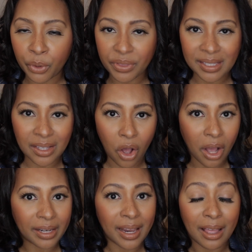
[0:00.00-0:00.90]
Put this
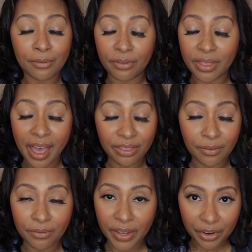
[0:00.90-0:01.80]
on at the
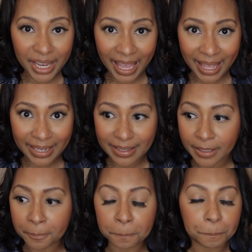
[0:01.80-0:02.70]
very end